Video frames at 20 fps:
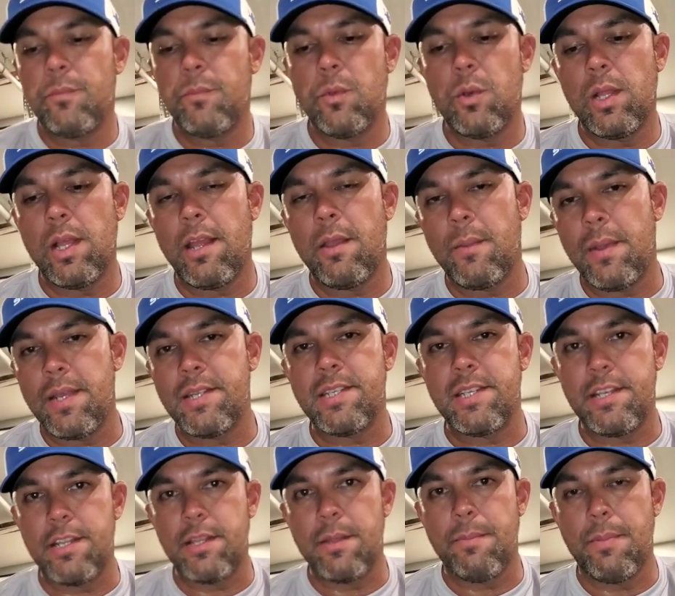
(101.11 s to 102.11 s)
well, anyways, I
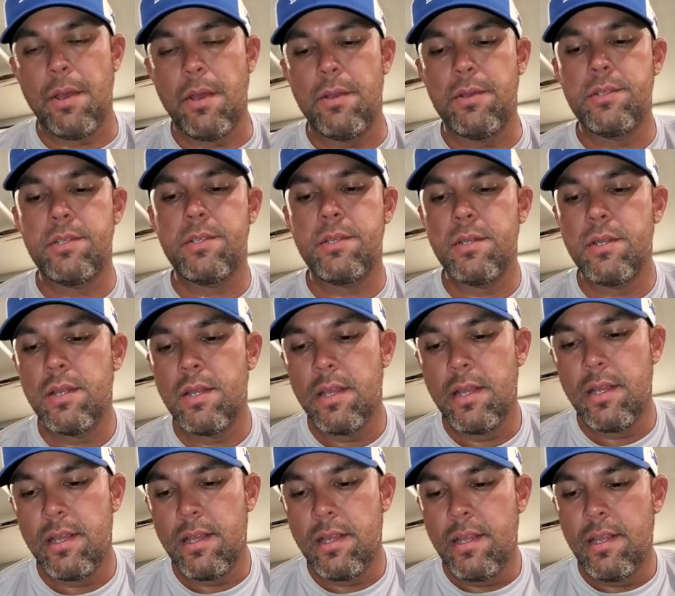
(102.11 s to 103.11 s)
did the post,
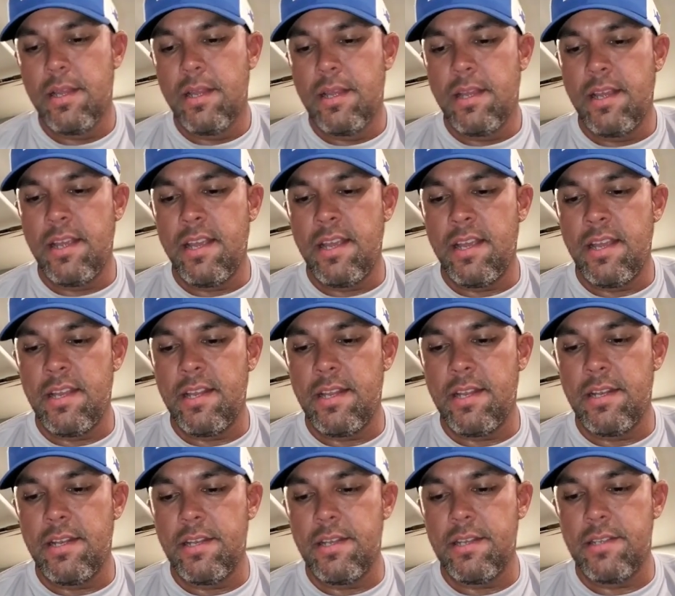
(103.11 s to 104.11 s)

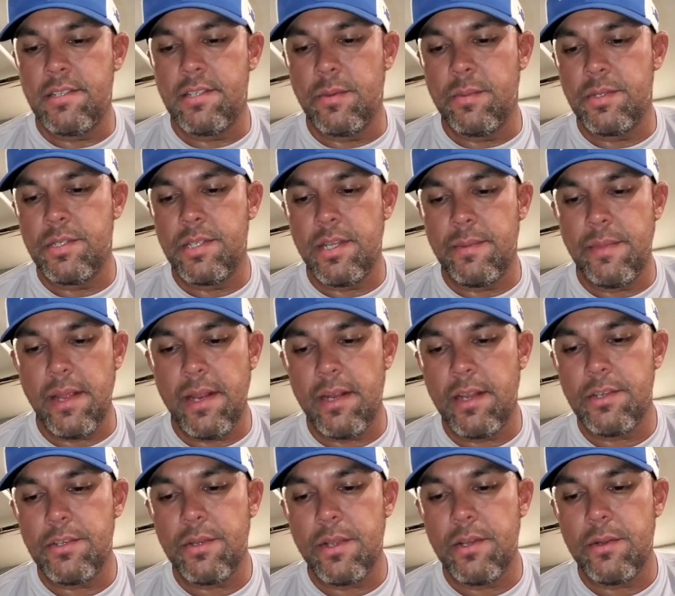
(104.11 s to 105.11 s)
and someone said, man,
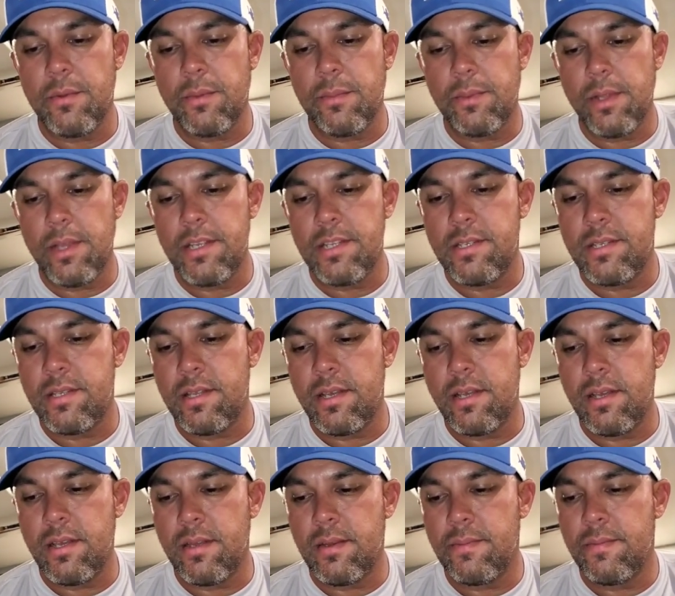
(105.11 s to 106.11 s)
I tried to replace
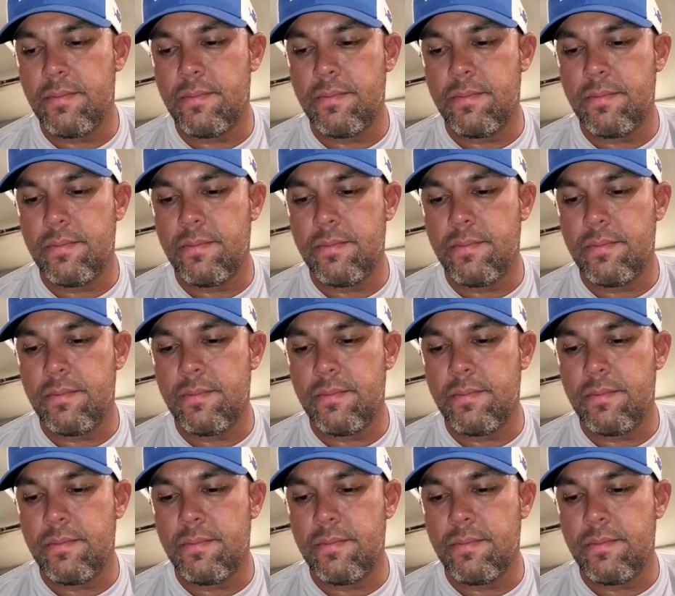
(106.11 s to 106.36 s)
the